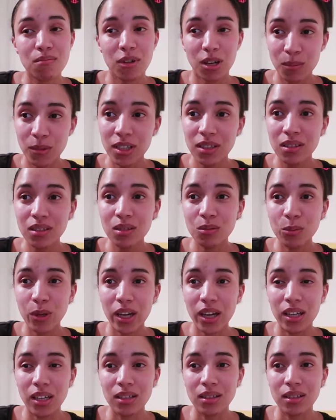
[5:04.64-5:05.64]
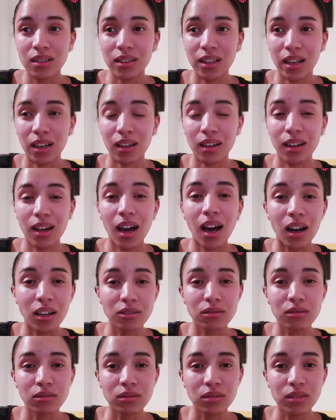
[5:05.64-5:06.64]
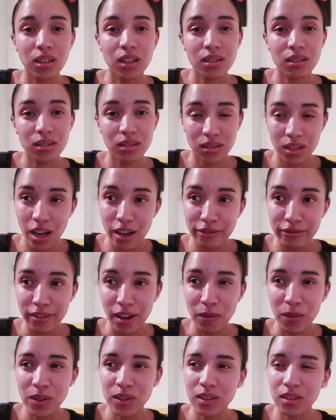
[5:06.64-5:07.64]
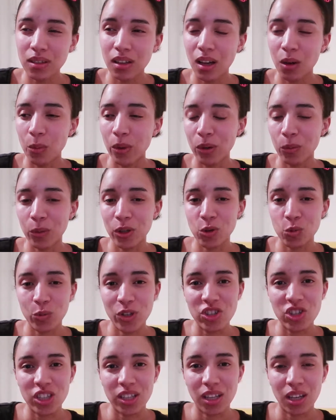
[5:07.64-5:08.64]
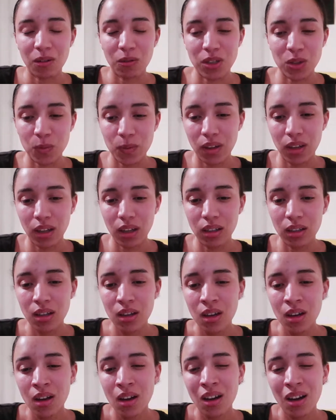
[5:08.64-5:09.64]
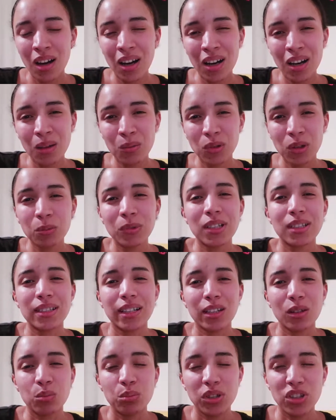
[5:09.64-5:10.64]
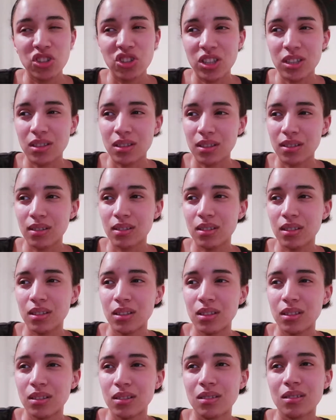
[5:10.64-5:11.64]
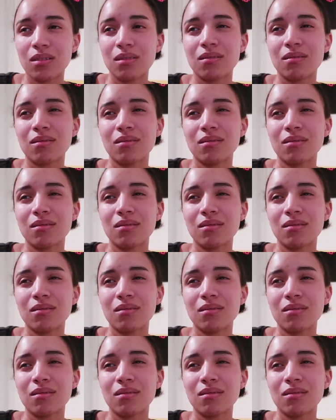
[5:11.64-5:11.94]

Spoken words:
moments where it's like adult stuff. When I was watching it, I was thinking, oh, maybe it's like a PG-16.